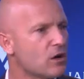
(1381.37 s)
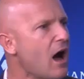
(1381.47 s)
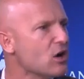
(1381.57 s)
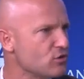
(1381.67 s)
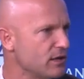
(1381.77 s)

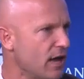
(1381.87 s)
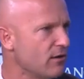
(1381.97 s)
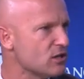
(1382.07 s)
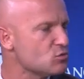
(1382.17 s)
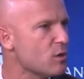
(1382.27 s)
concrete
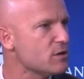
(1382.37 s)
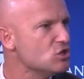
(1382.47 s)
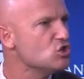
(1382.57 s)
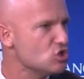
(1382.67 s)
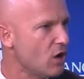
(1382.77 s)
areas where we
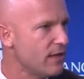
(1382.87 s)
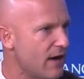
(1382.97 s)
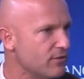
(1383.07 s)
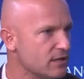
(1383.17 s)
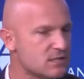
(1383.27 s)
can show the
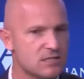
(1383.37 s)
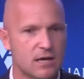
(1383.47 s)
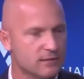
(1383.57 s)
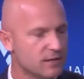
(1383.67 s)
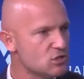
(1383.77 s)
evidence.
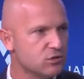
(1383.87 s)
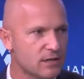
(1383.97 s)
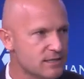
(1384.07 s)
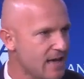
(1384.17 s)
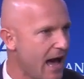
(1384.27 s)
Let's
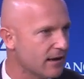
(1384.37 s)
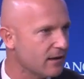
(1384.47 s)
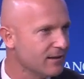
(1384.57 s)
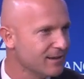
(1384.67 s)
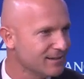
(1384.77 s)
look at
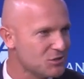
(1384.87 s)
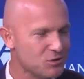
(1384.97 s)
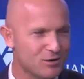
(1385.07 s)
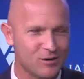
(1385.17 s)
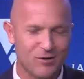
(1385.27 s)
data. Let's
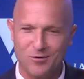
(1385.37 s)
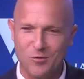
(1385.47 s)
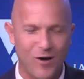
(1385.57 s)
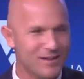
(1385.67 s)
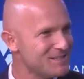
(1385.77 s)
look at
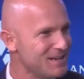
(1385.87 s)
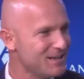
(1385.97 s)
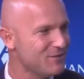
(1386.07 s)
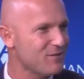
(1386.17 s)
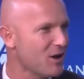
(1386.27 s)

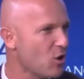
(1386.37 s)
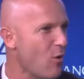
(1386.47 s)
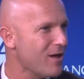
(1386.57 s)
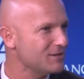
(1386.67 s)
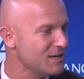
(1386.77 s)
quantitative,
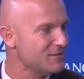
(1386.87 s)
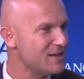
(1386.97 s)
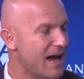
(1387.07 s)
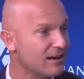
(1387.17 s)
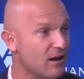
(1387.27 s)
qualitative
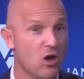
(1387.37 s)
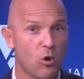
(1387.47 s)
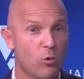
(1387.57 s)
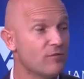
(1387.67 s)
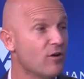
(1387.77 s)
data.
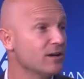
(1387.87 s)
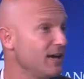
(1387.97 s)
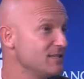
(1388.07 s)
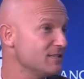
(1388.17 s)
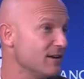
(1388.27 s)
One of our
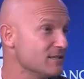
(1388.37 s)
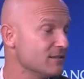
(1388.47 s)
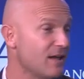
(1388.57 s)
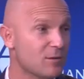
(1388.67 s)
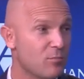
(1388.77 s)
case
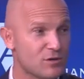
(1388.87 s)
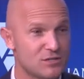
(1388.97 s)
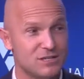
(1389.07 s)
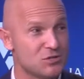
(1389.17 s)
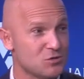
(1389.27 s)
studies, Lockport
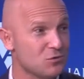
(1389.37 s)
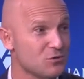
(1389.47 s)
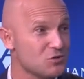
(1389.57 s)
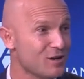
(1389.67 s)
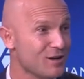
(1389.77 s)
City Schools,